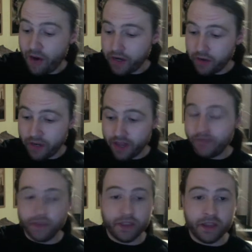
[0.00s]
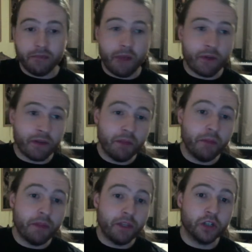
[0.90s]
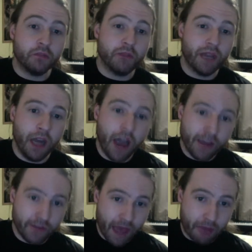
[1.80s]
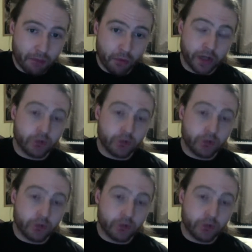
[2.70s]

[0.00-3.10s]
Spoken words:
I don't even think Merry and Pippin should be alive at that point,